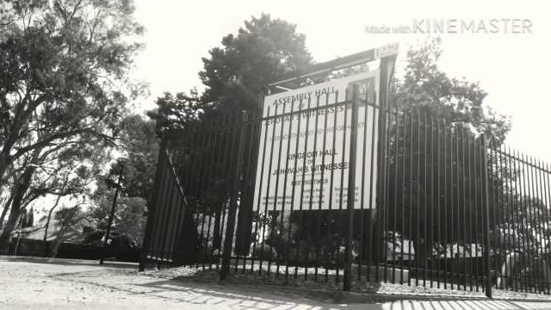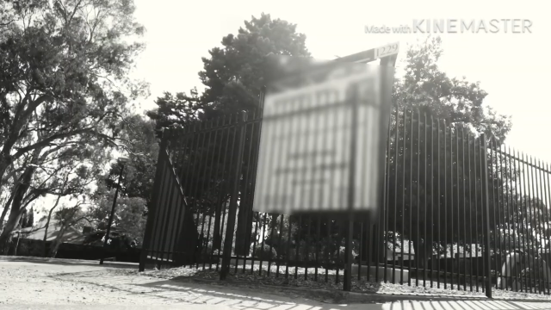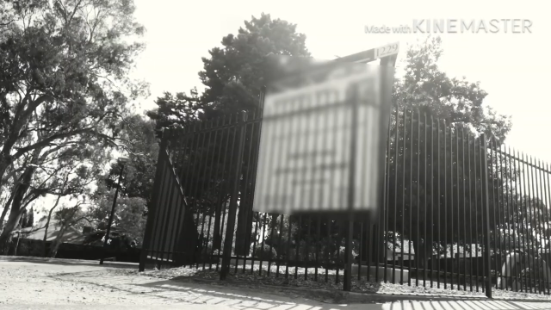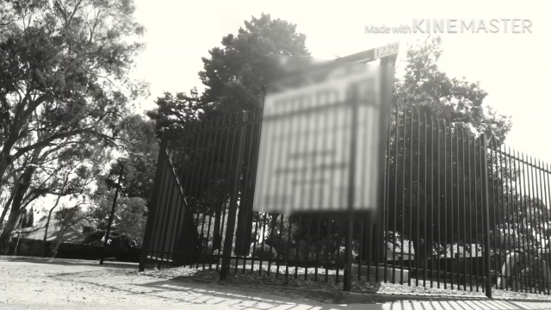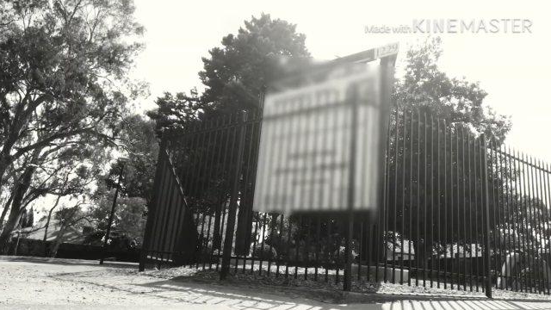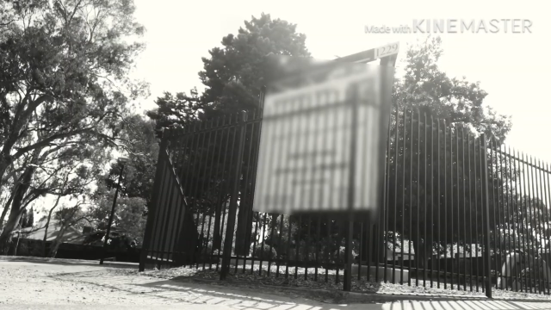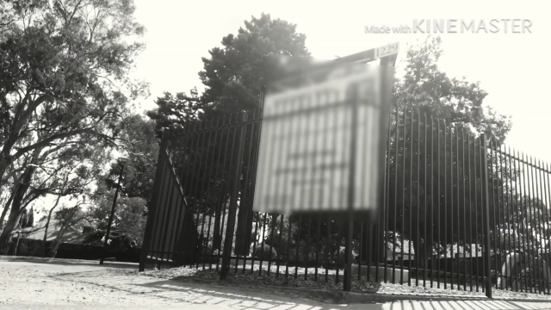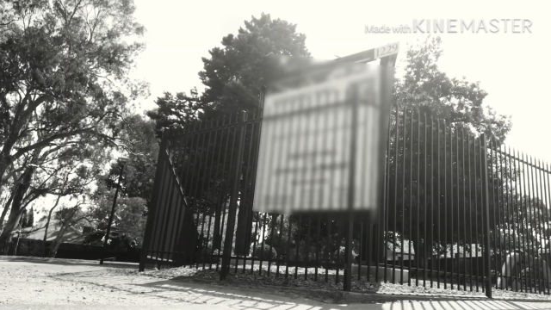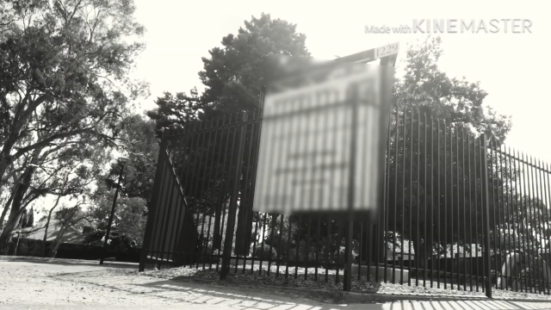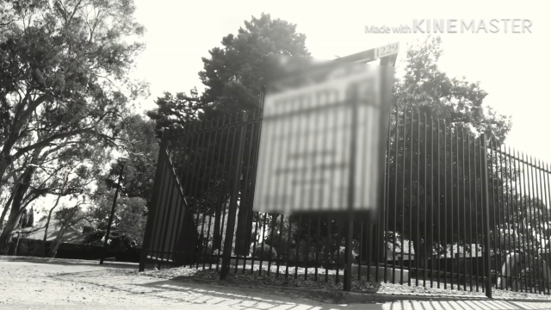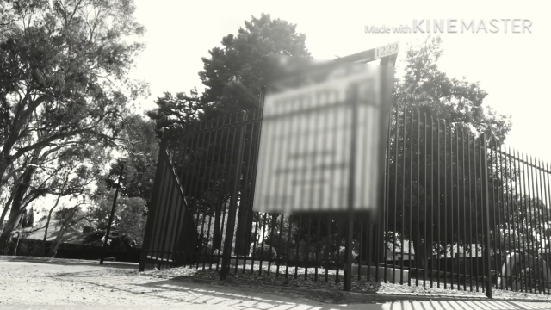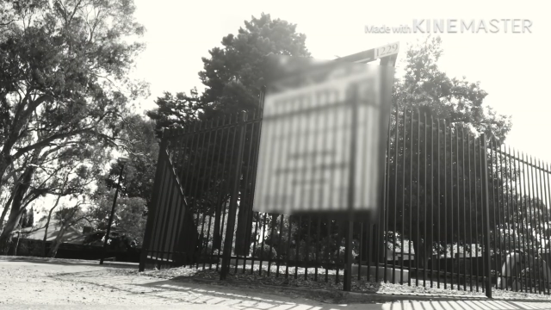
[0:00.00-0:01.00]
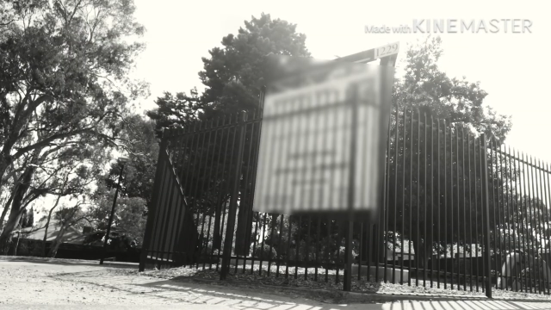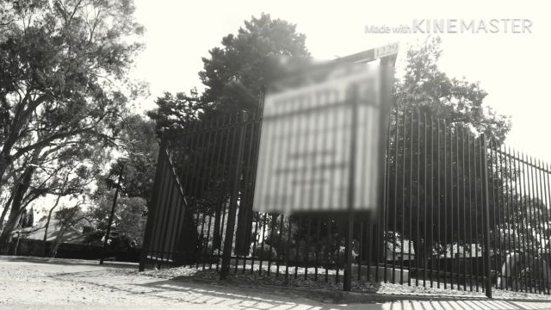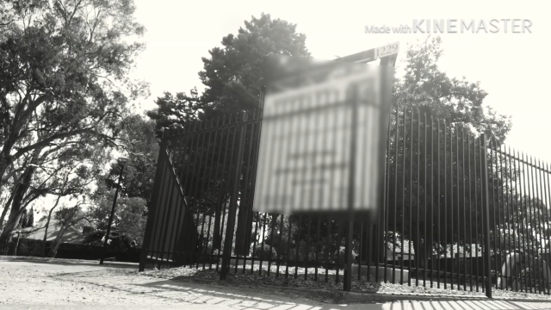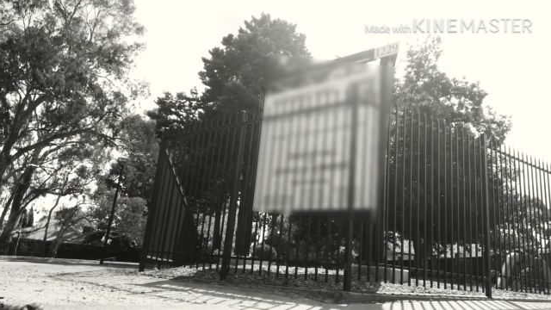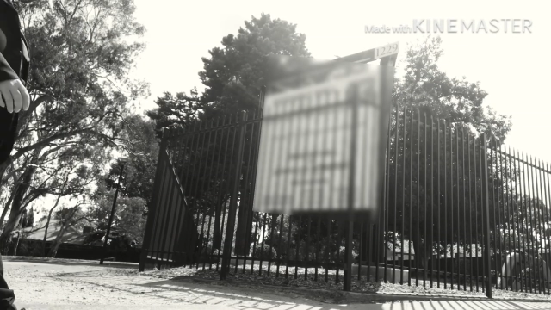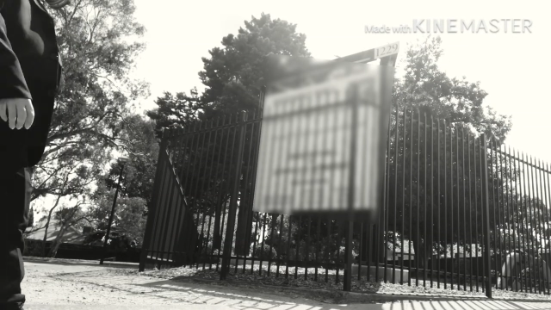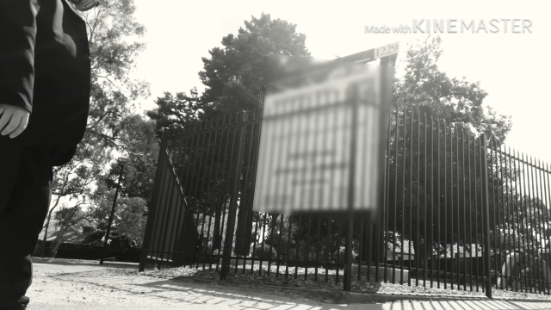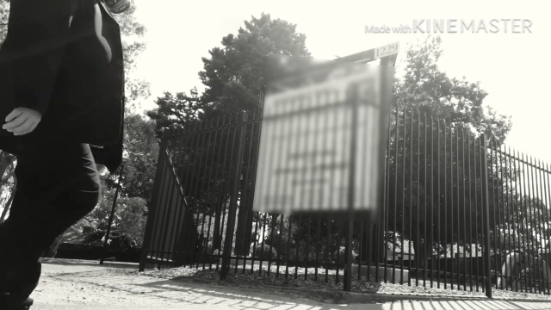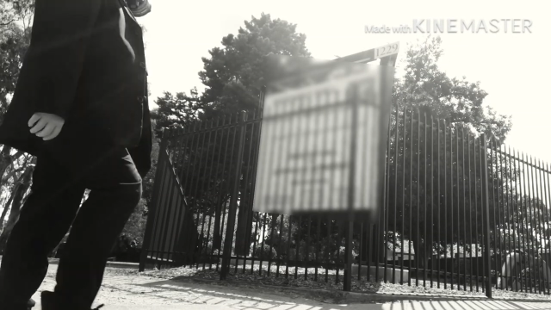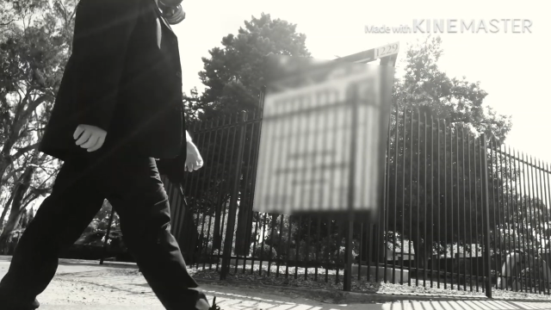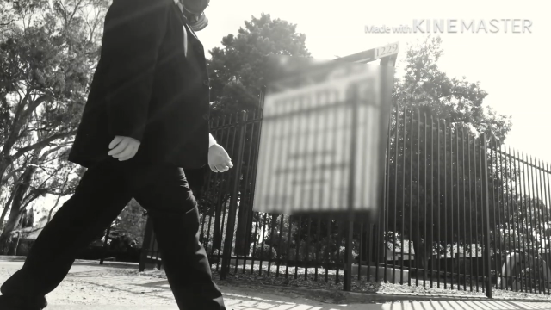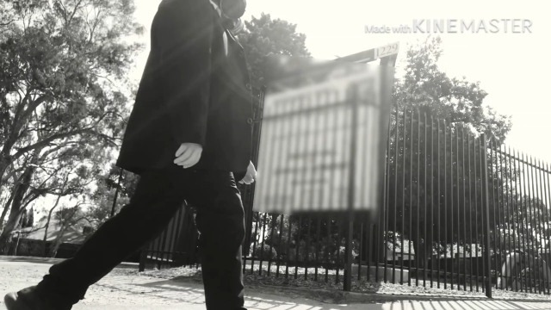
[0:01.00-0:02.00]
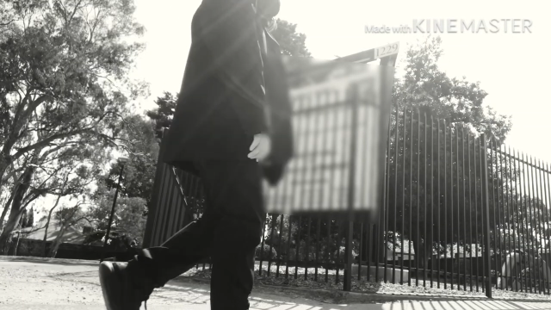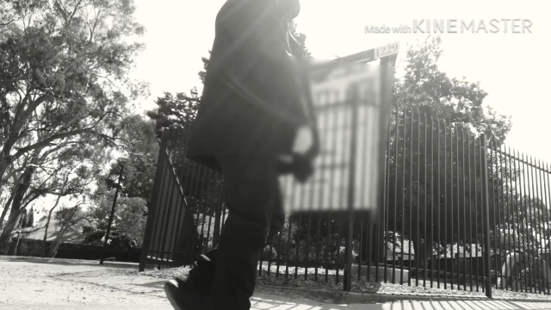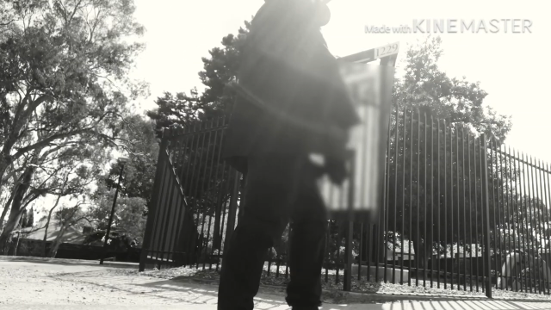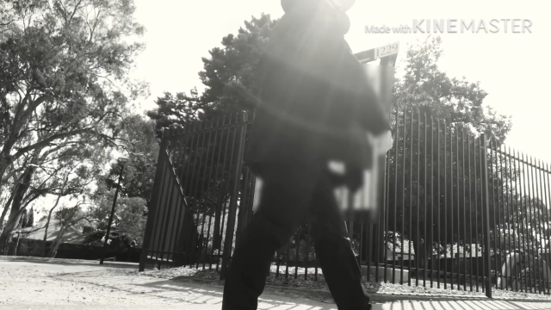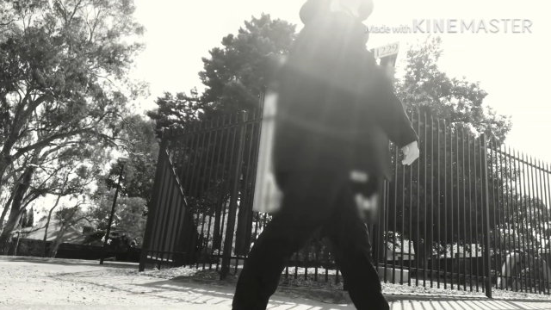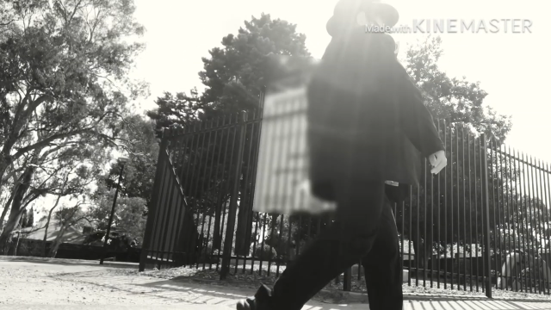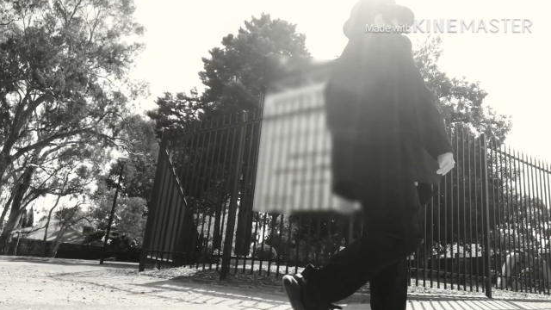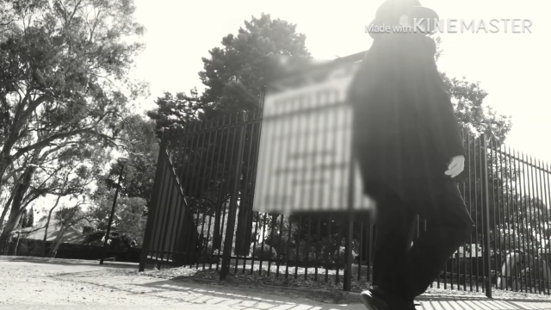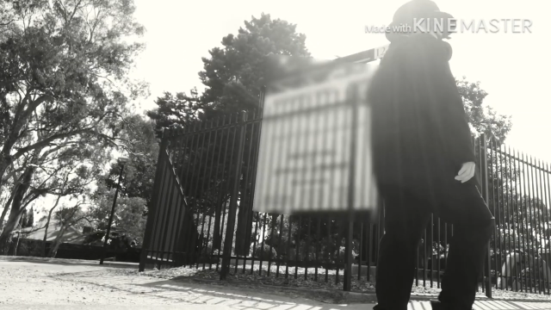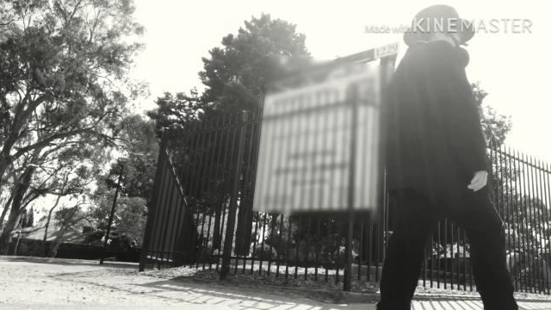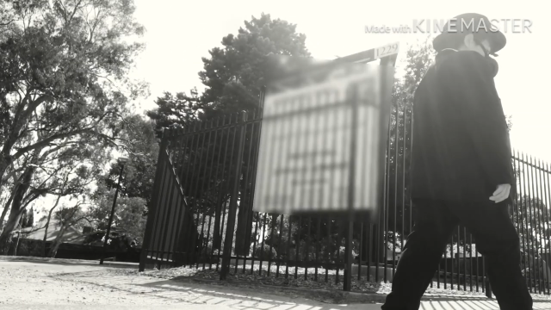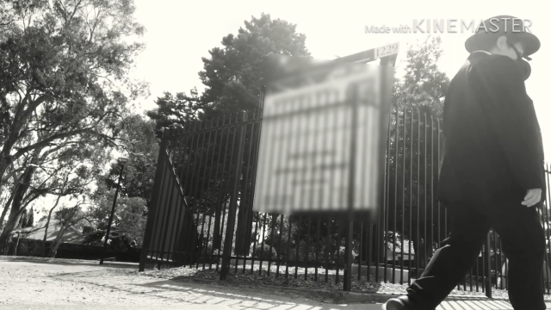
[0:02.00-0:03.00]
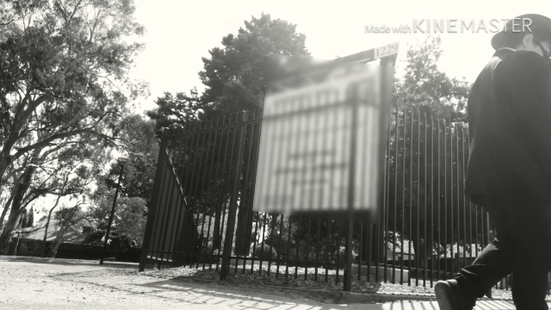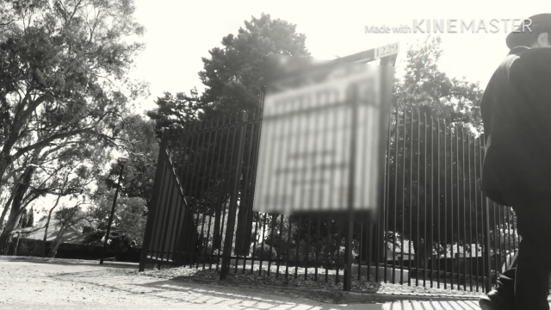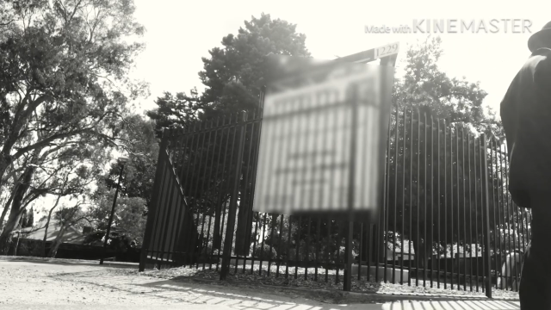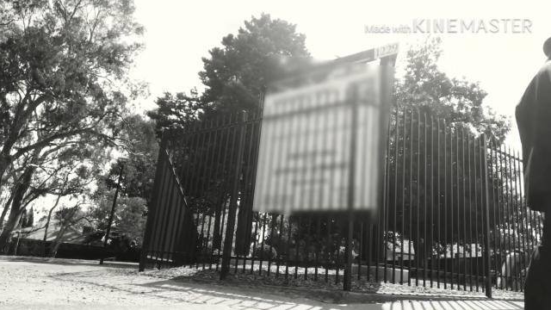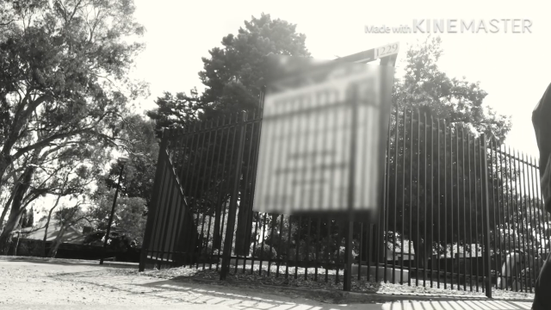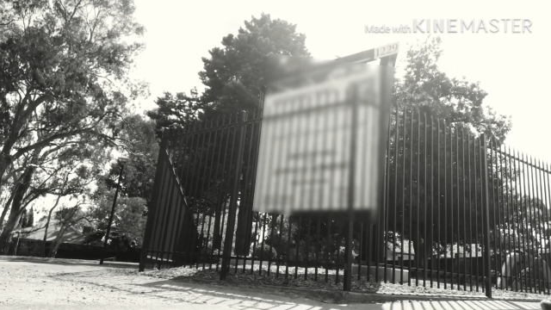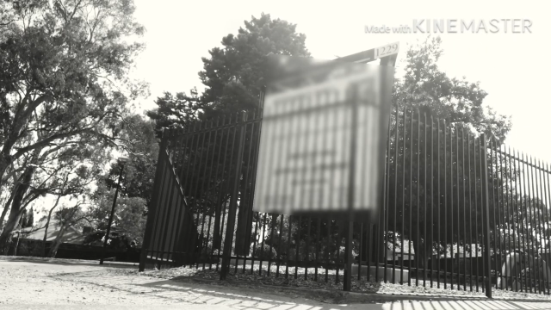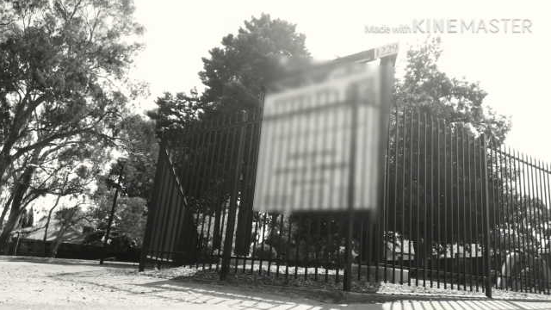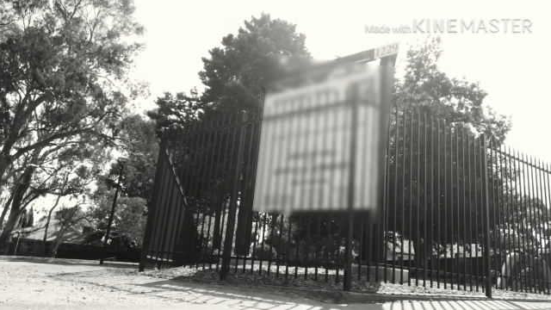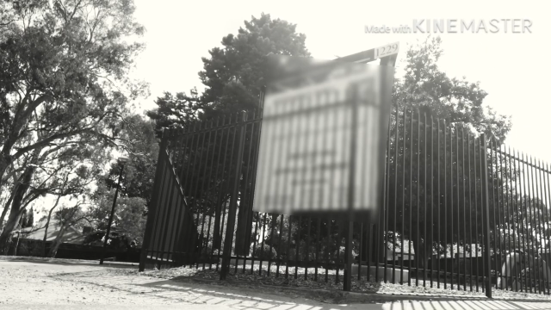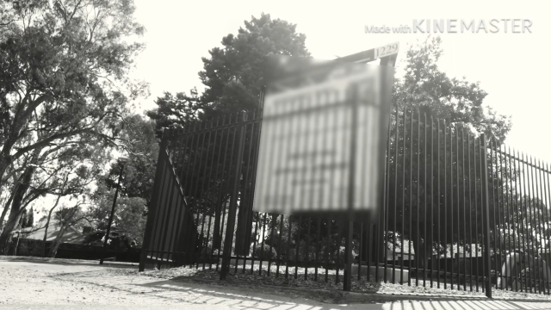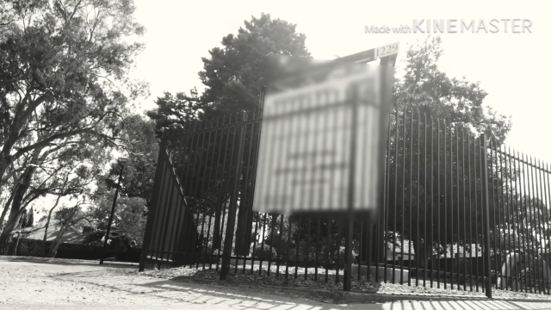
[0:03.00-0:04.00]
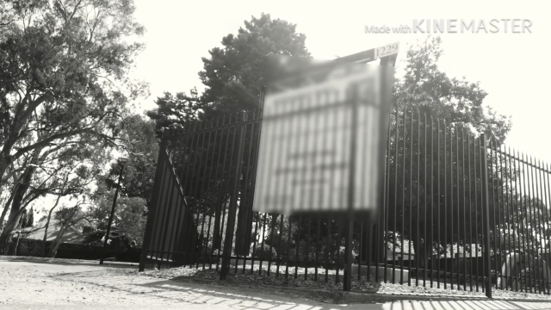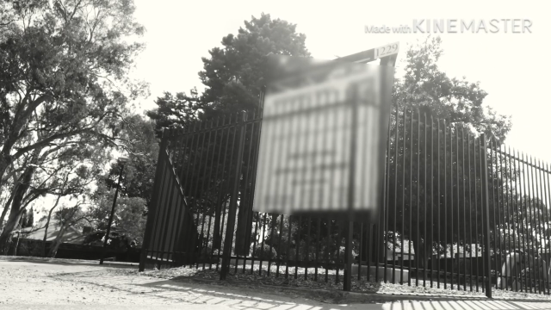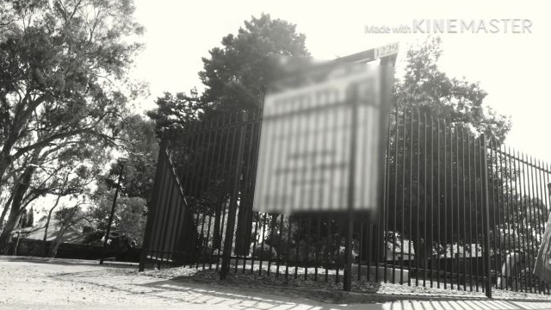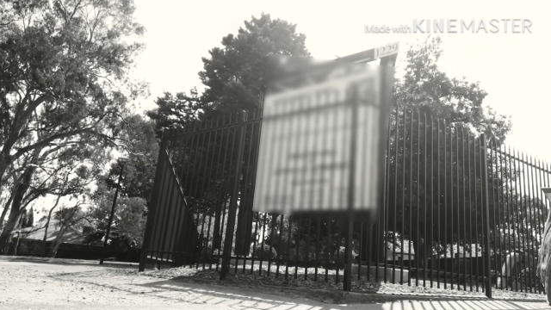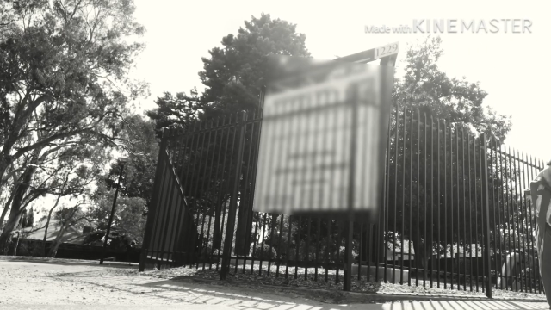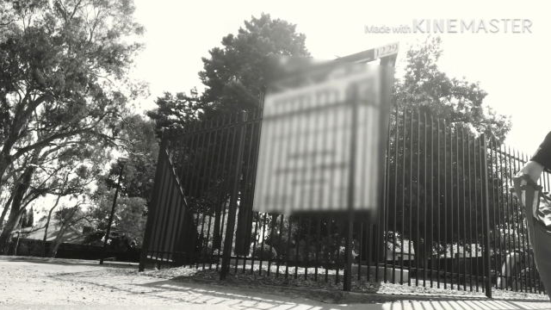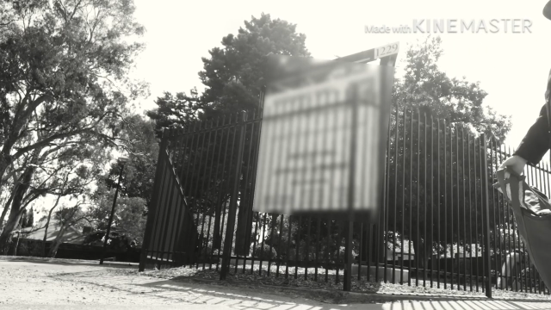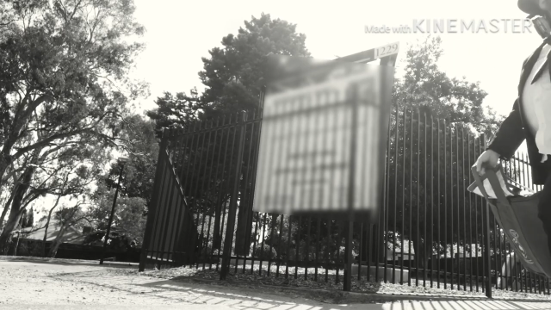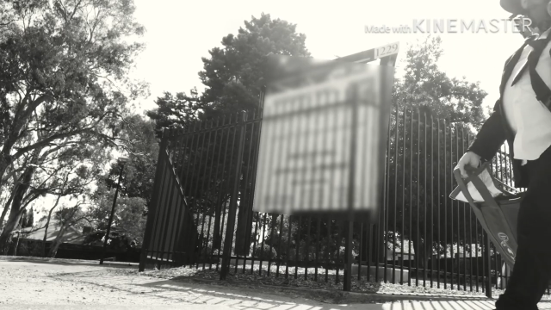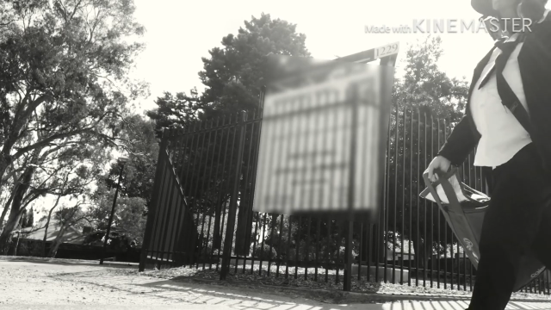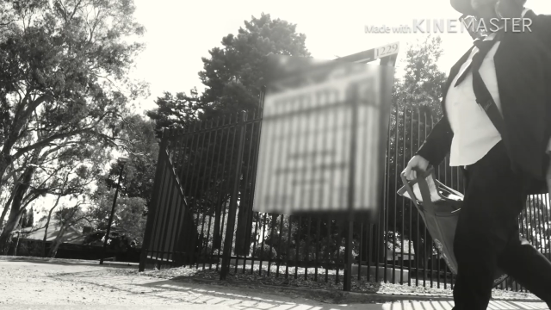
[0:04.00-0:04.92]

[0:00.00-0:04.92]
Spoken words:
(no speaker visible)